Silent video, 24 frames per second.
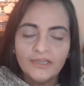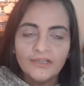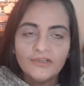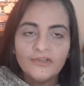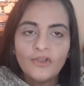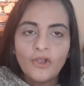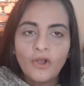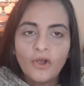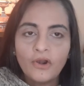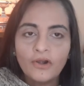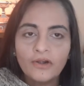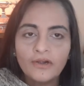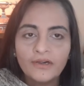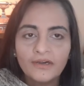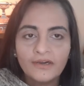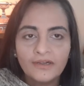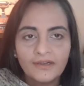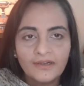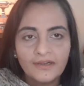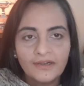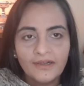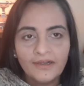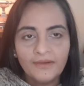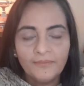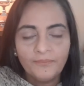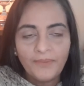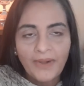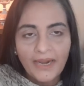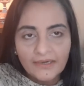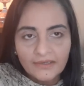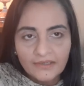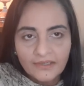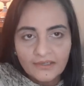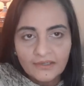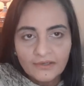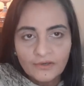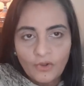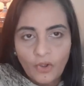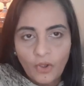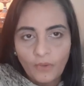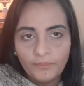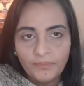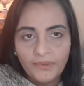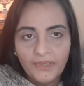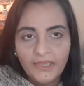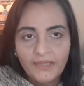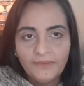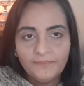your practical
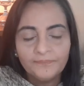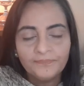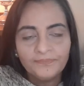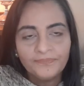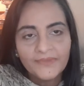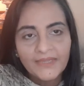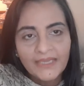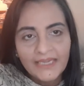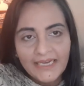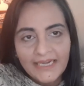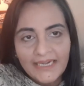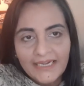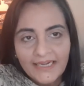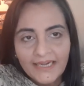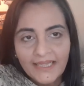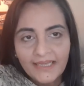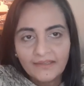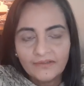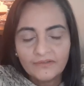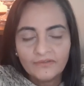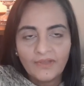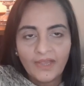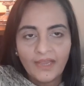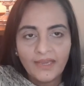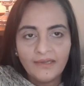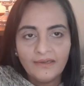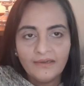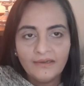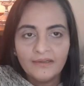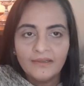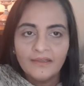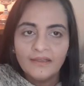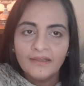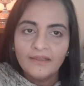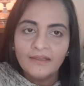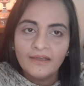copy, the index signed,